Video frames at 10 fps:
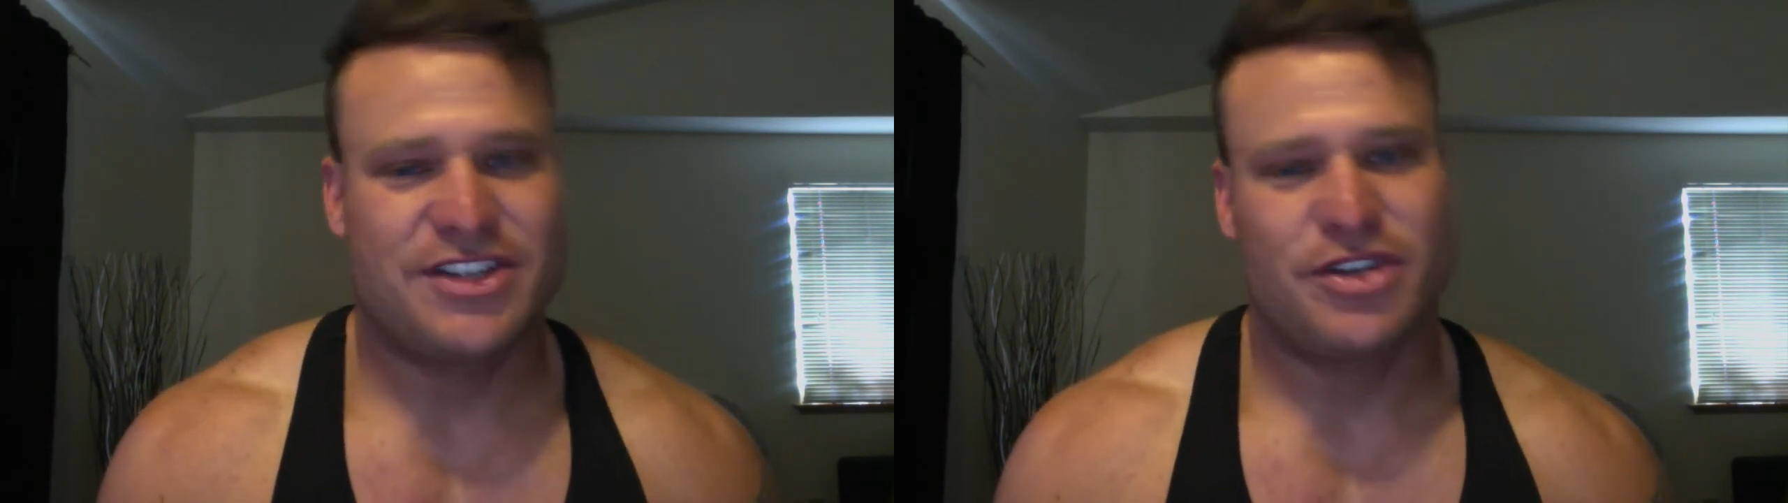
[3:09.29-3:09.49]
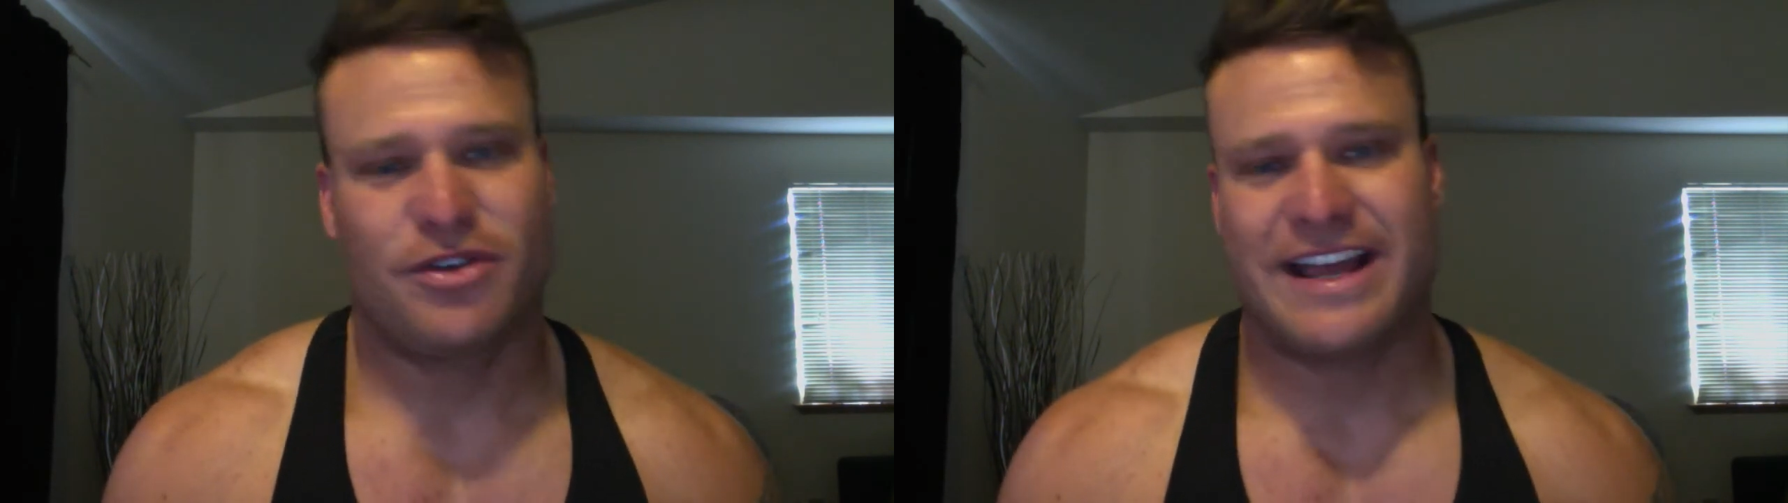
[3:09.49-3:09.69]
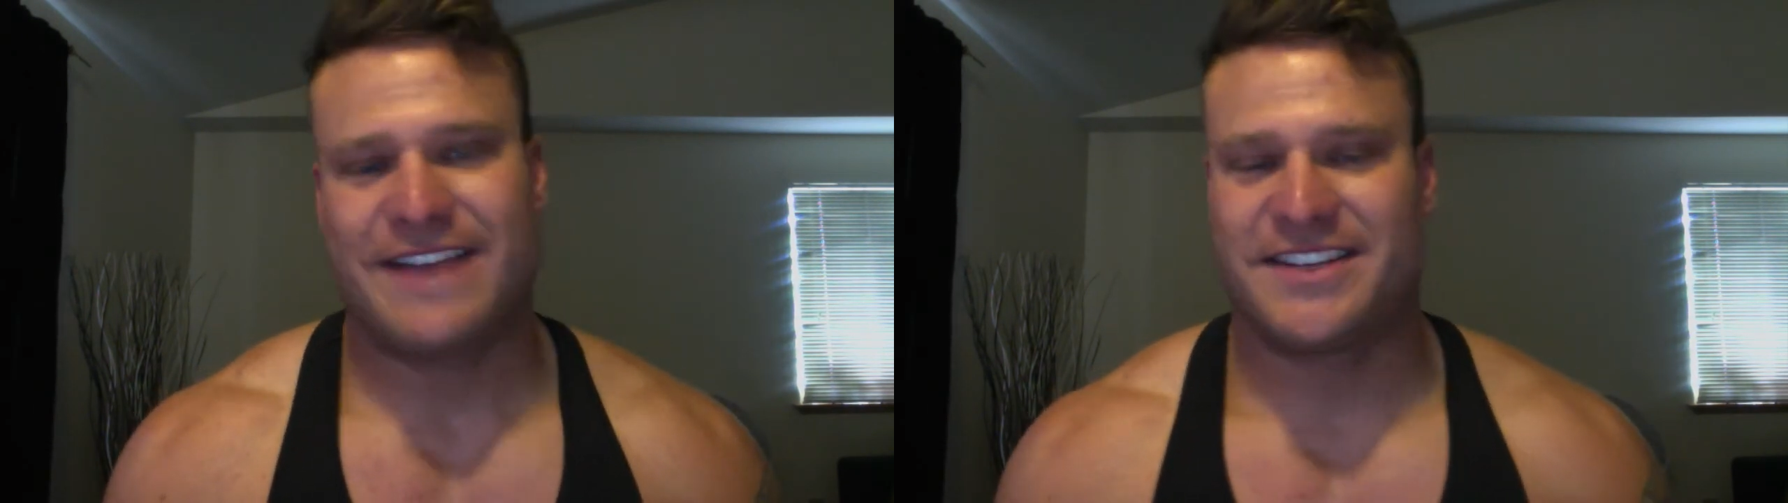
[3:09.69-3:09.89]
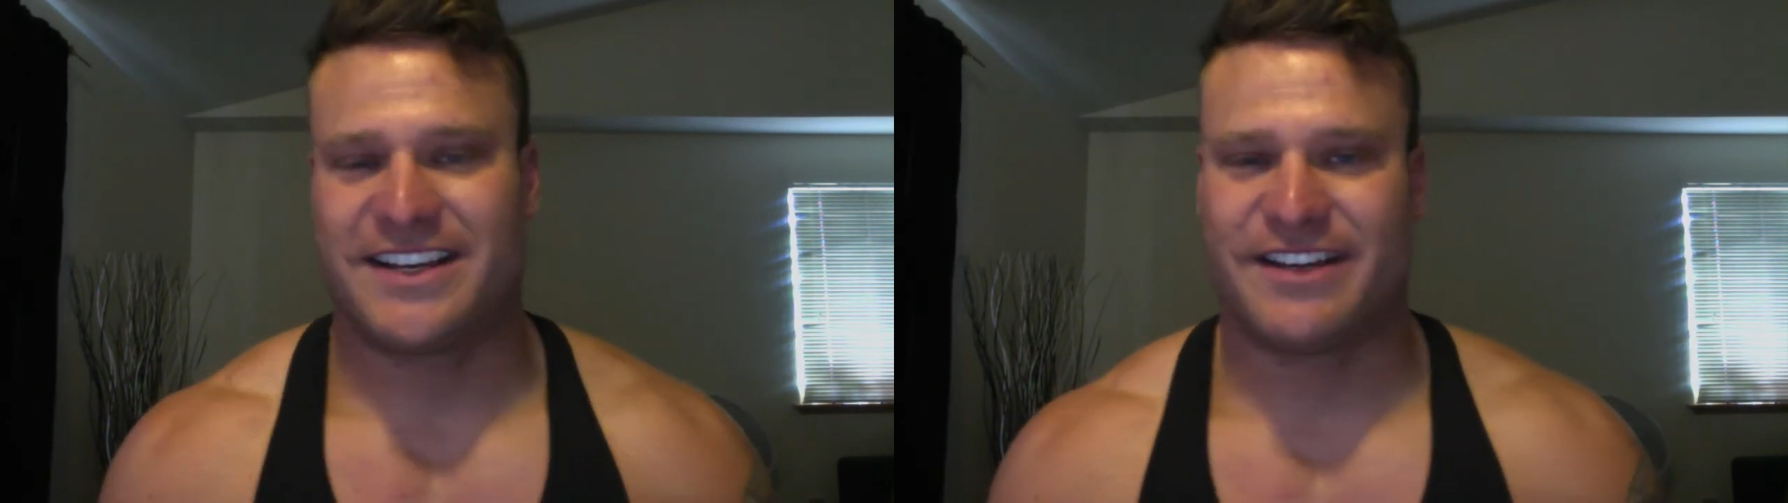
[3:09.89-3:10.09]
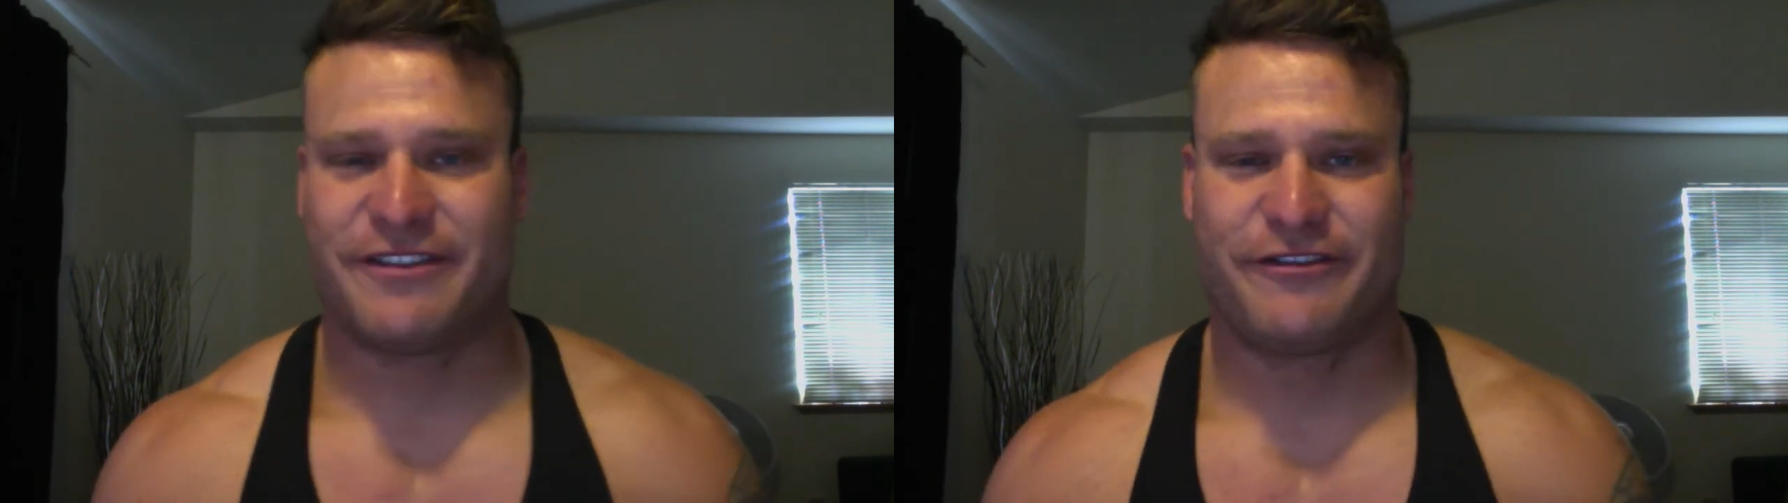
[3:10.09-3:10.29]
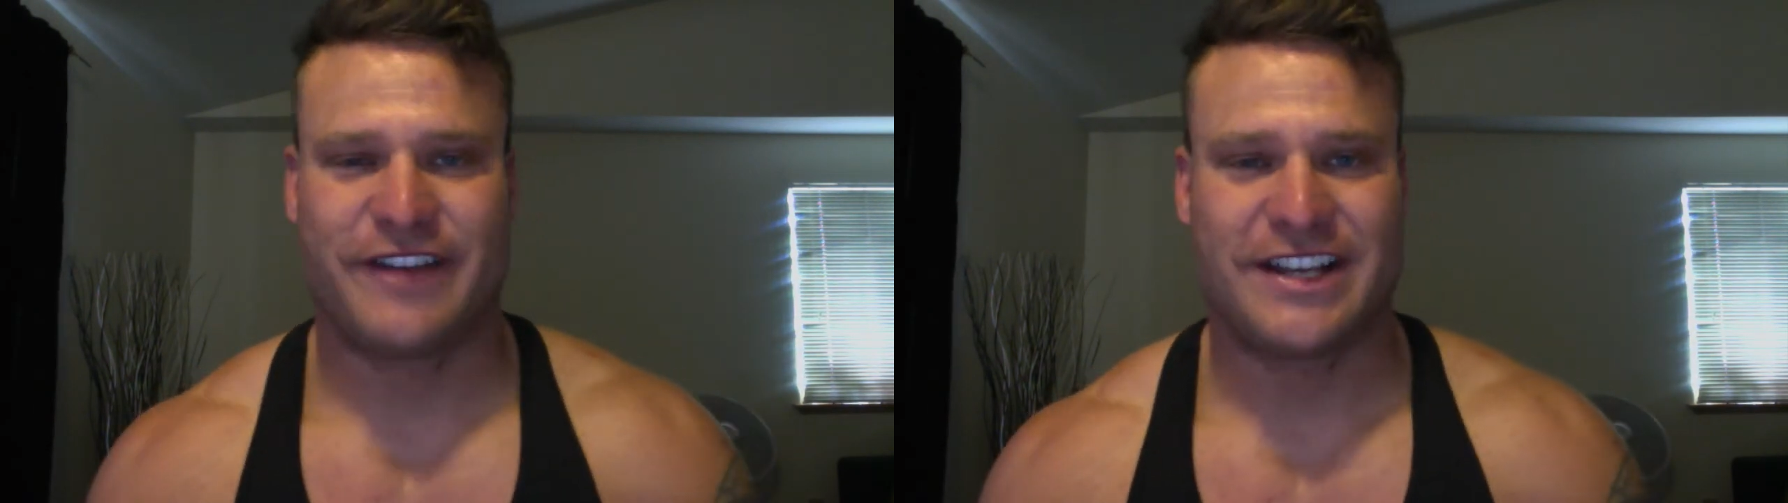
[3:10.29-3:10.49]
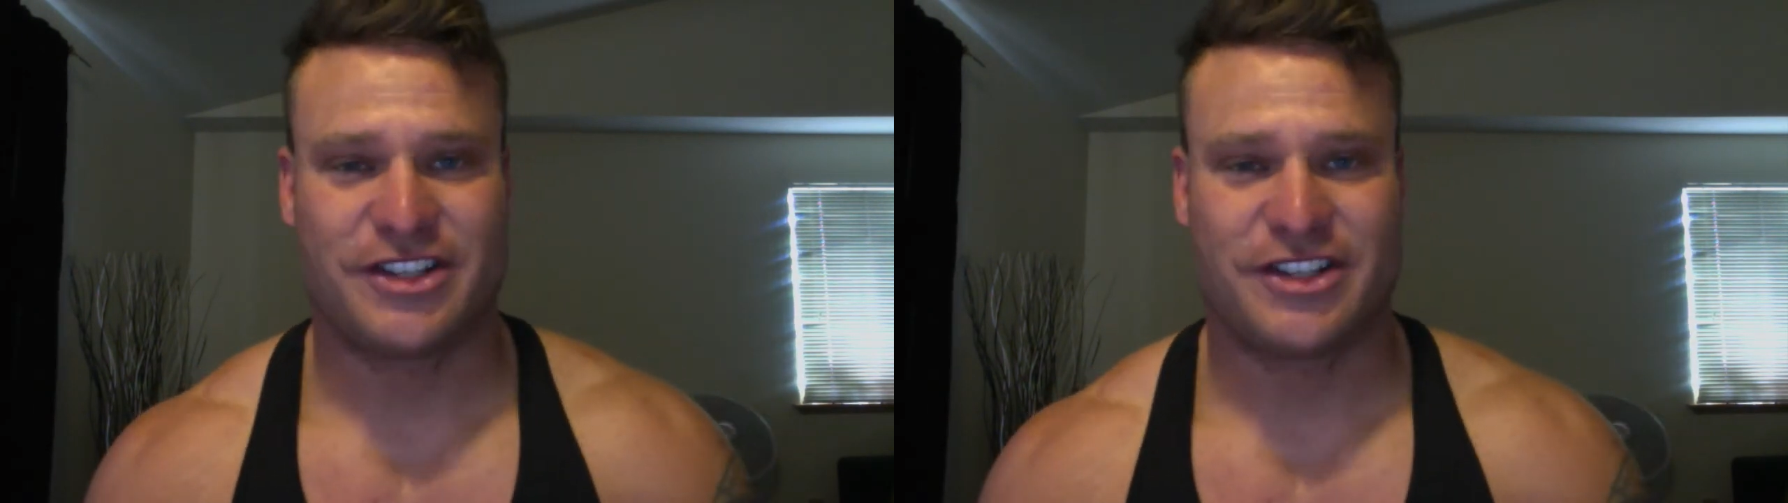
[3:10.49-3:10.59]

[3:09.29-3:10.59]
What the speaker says: You don't have to confess